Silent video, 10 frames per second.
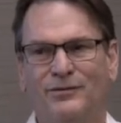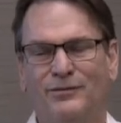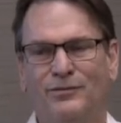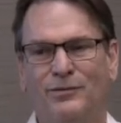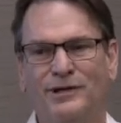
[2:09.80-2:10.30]

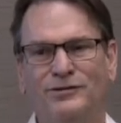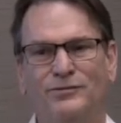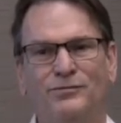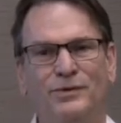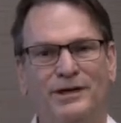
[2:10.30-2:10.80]

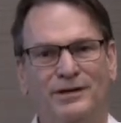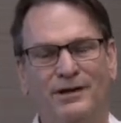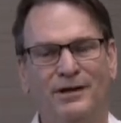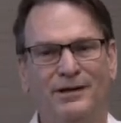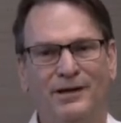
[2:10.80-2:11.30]

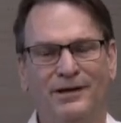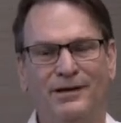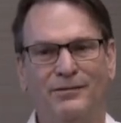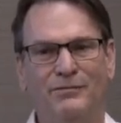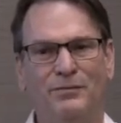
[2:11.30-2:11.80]

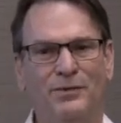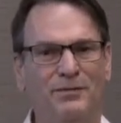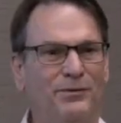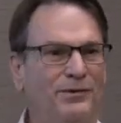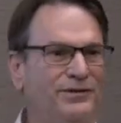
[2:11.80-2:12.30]
when
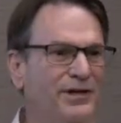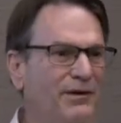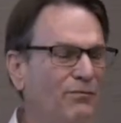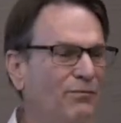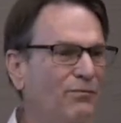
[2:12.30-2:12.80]
people say,
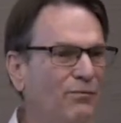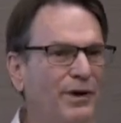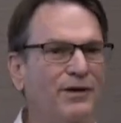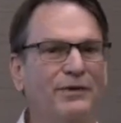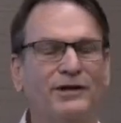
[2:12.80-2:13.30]
what
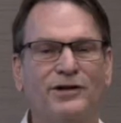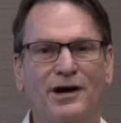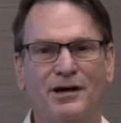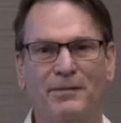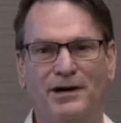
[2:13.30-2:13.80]
do you want to
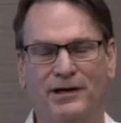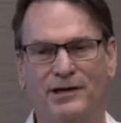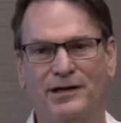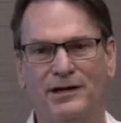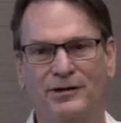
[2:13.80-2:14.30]
talk about in
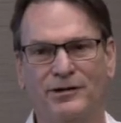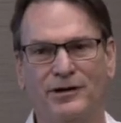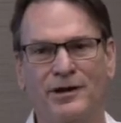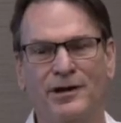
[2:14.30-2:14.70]
color?